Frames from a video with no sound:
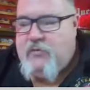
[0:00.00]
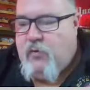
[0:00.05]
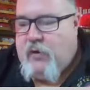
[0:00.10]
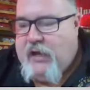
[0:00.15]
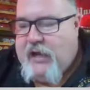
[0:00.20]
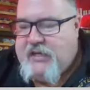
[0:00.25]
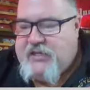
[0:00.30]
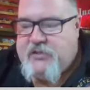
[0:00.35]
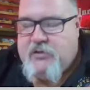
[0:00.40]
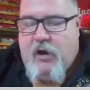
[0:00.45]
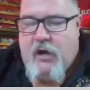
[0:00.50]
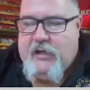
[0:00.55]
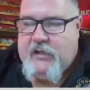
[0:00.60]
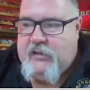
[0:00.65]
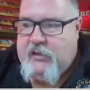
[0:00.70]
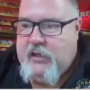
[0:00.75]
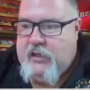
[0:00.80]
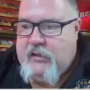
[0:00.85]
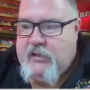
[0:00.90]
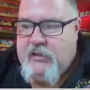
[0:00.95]
to when I
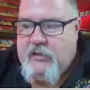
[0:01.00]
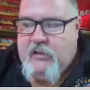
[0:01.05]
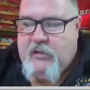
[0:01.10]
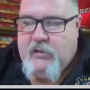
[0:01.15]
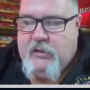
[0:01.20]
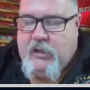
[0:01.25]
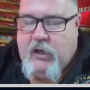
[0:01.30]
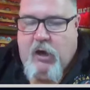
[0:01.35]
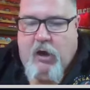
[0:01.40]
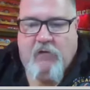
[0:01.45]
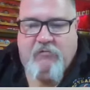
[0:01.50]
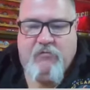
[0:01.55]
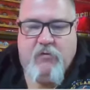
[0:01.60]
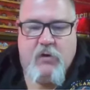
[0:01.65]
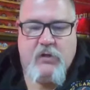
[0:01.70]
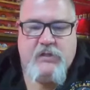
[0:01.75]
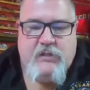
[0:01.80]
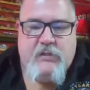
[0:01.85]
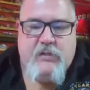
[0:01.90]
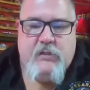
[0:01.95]
started in the, on the call
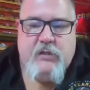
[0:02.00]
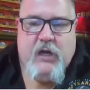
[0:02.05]
force.